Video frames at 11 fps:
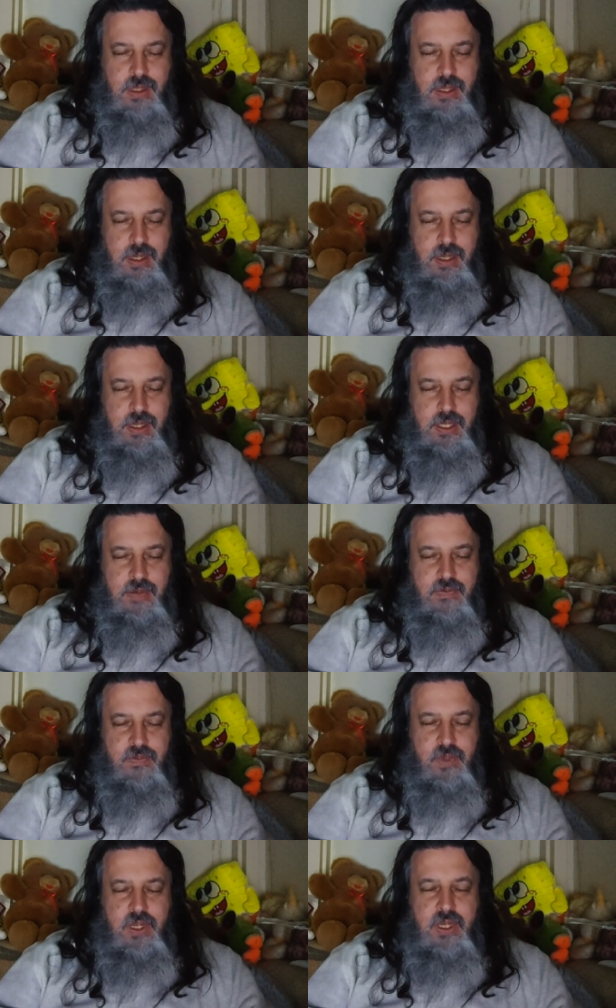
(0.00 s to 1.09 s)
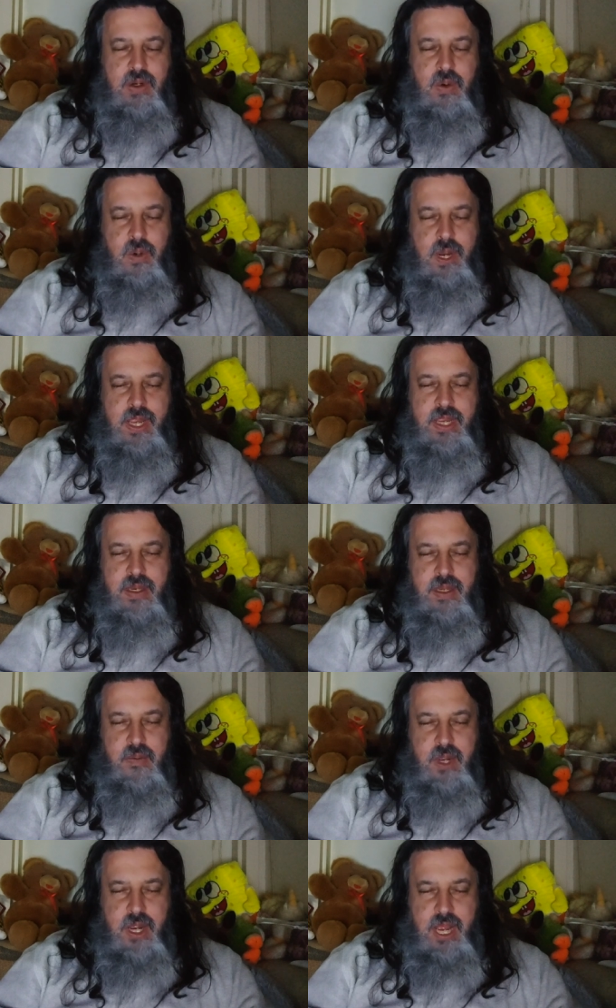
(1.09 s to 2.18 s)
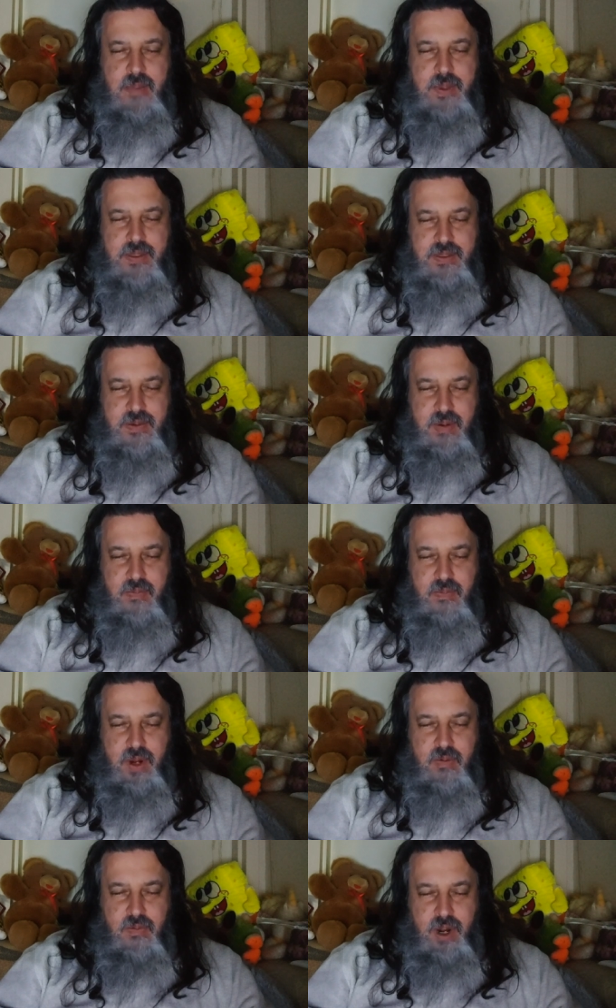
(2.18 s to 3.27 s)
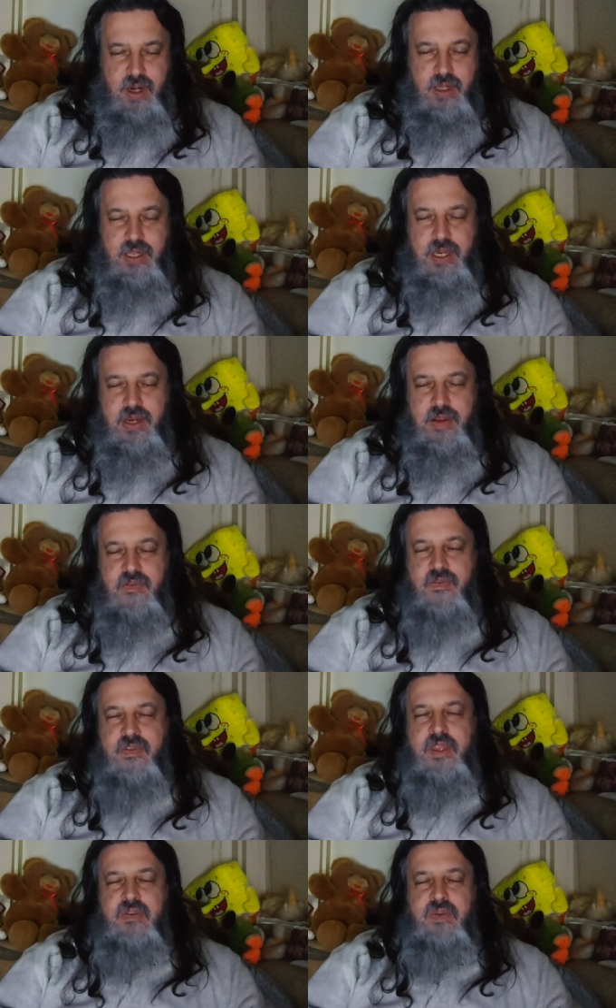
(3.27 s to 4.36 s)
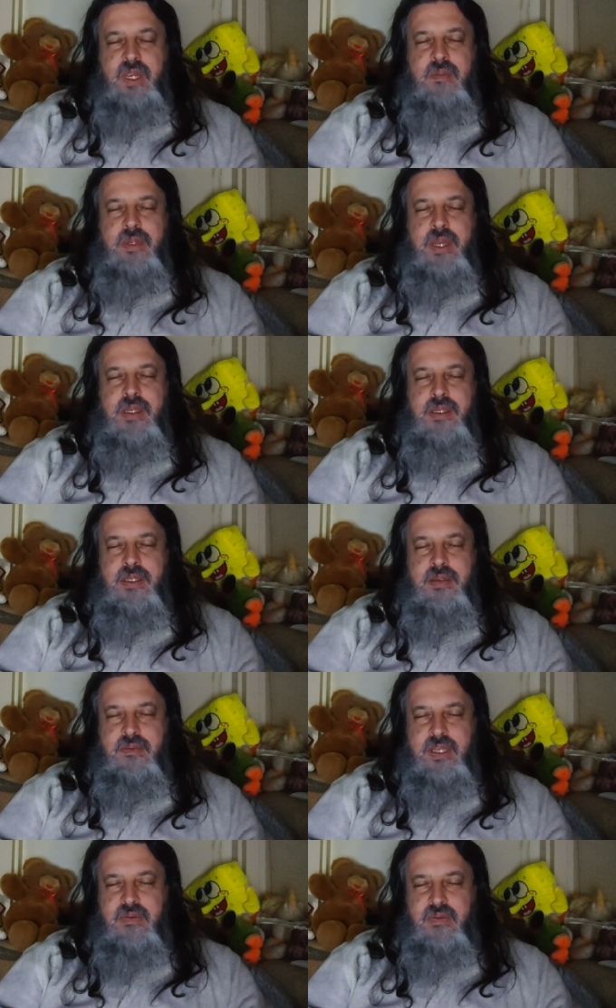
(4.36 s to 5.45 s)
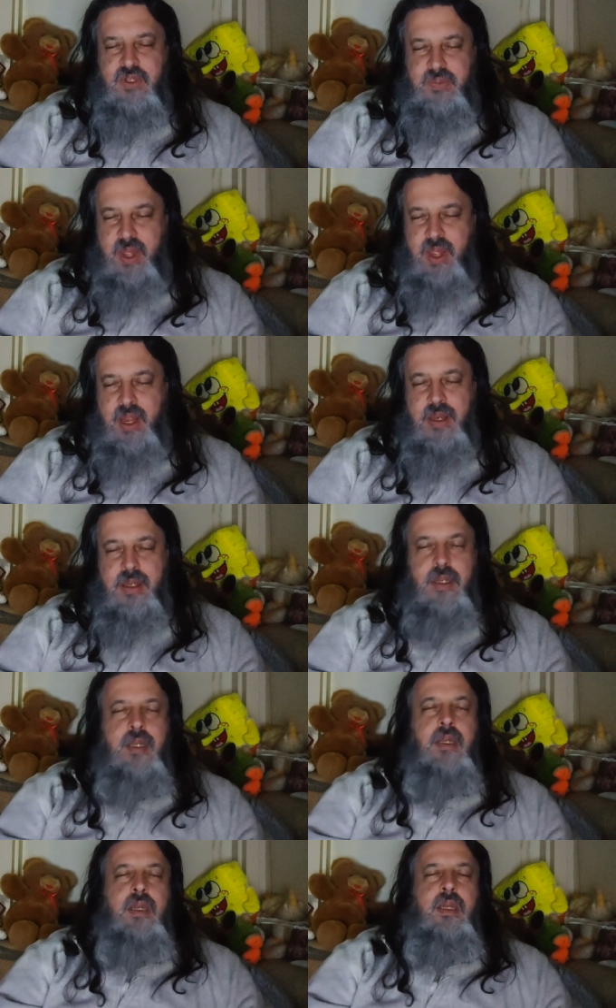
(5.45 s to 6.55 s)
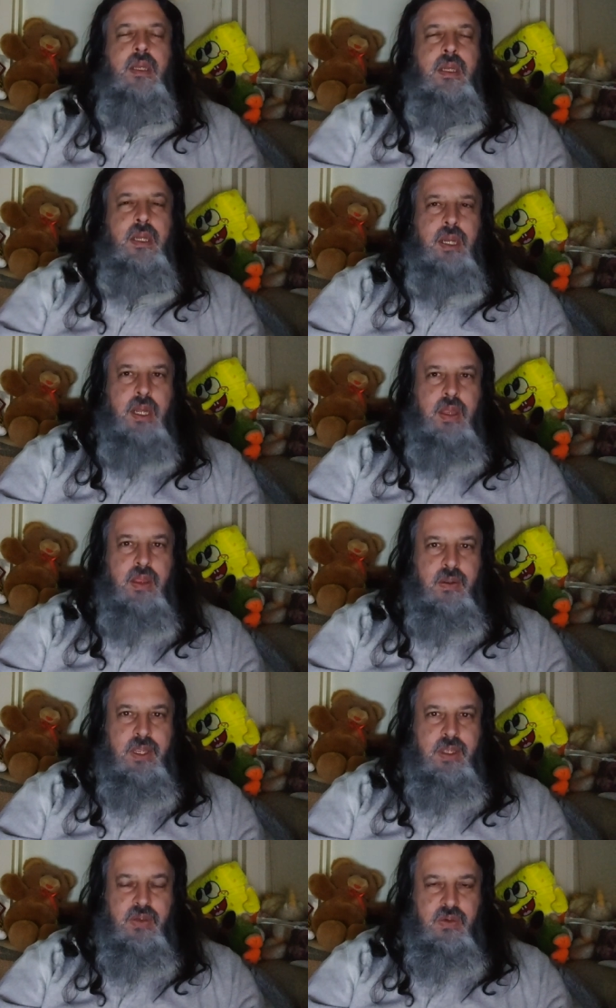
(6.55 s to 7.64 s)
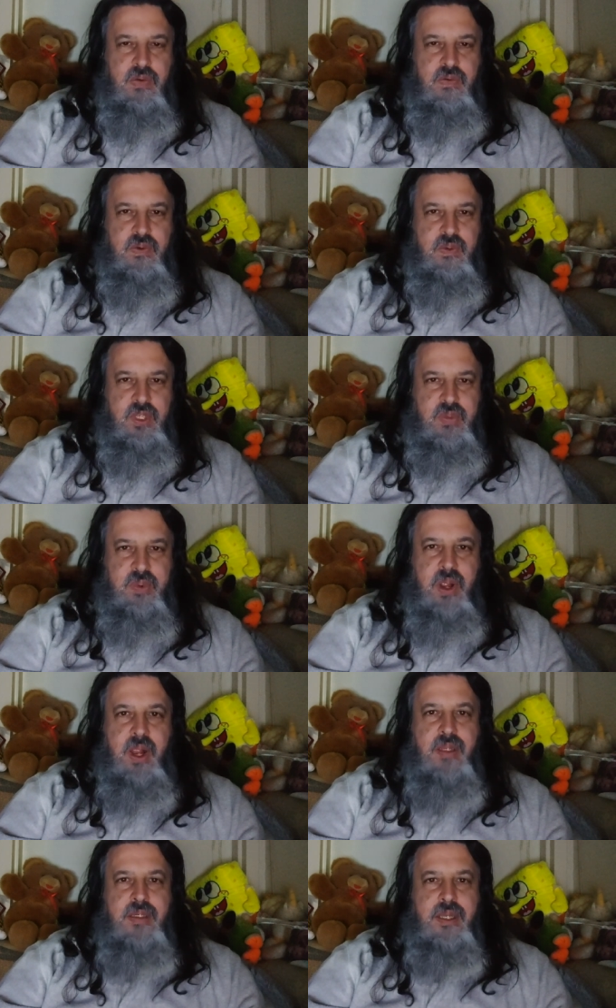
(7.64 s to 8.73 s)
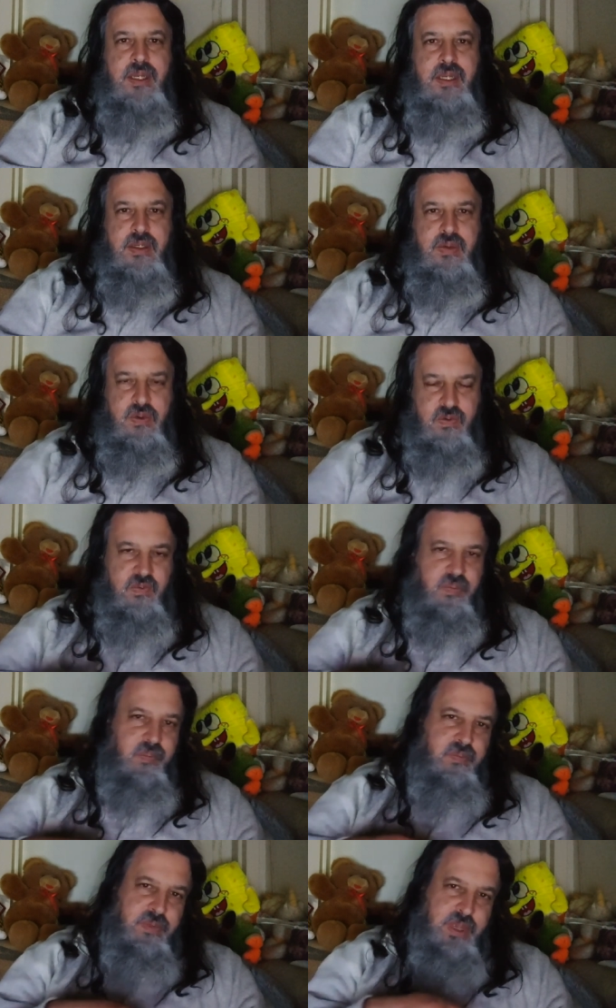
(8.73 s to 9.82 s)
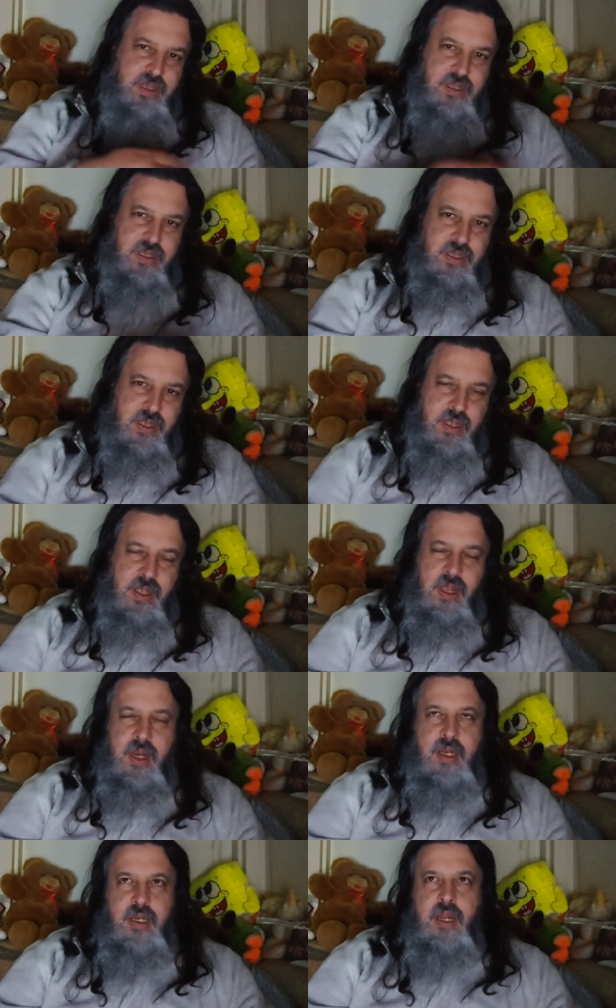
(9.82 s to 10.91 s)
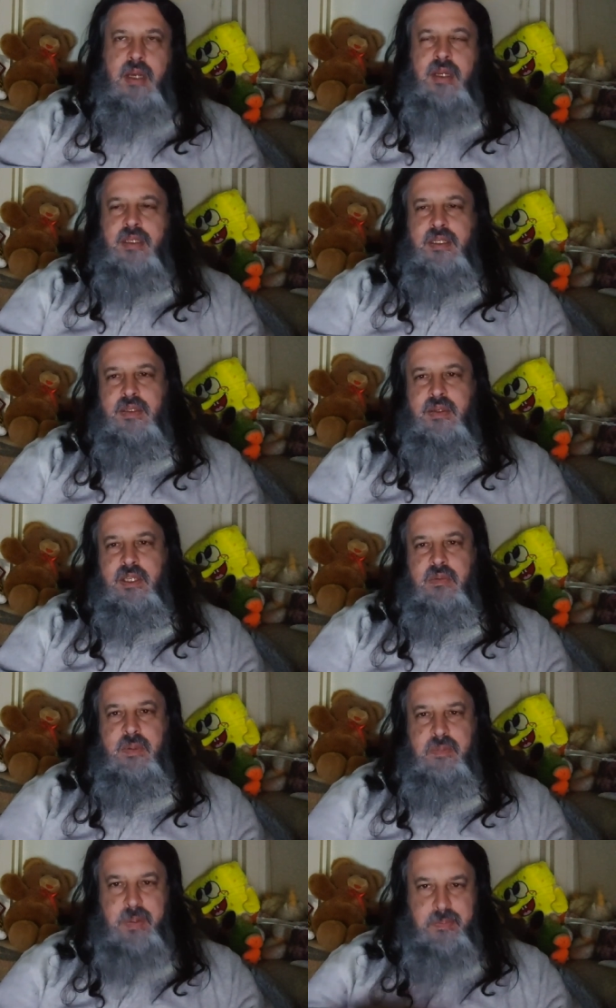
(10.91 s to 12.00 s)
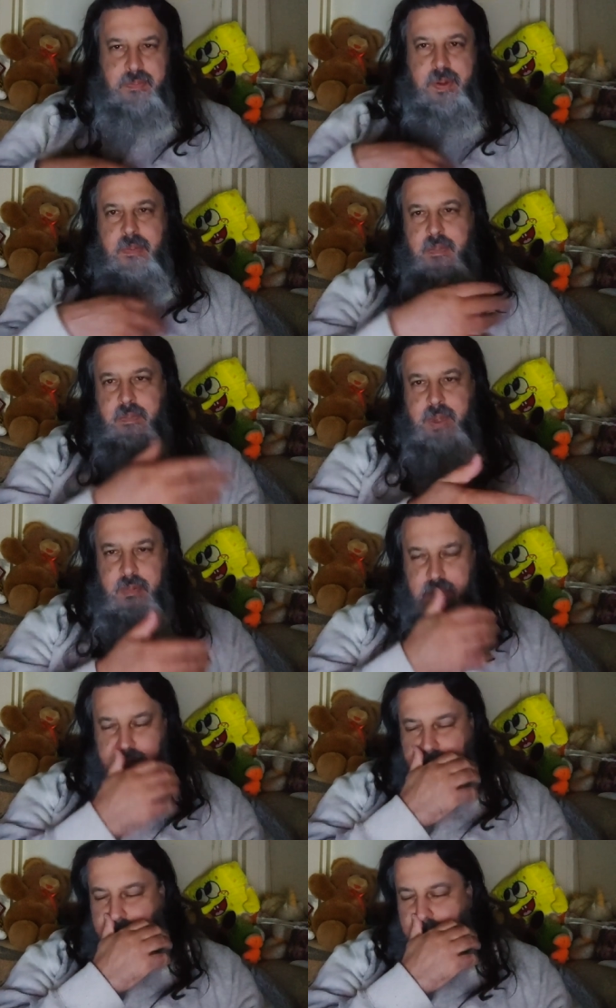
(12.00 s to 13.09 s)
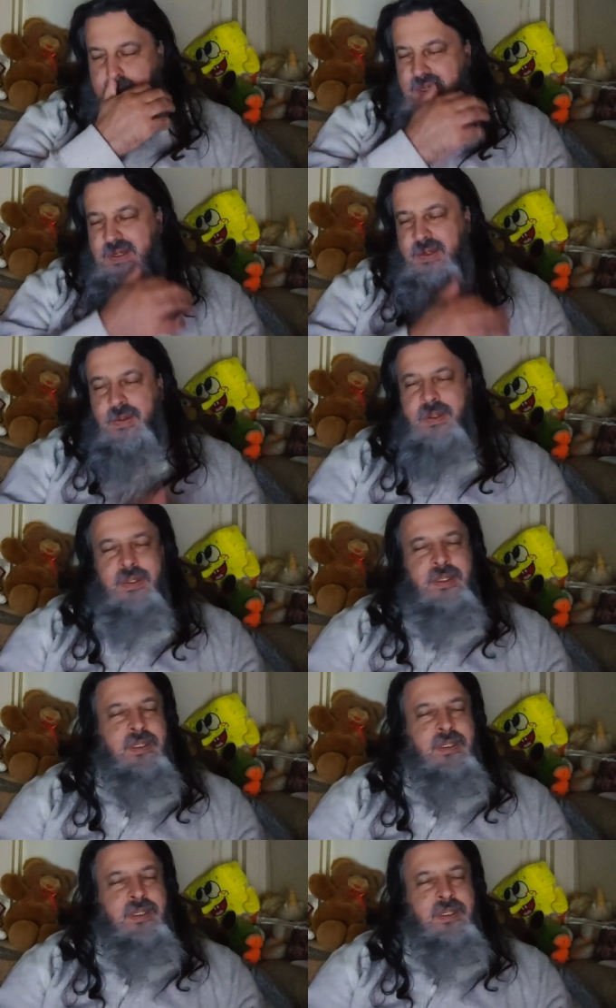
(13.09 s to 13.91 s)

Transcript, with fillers: Uh, even while you're awake, and what happens is, uh, ironically enough, the dream does indeed respond. Uh, there is sort of a response that is sort of ne not necessarily you, but, but, but, but beyond you.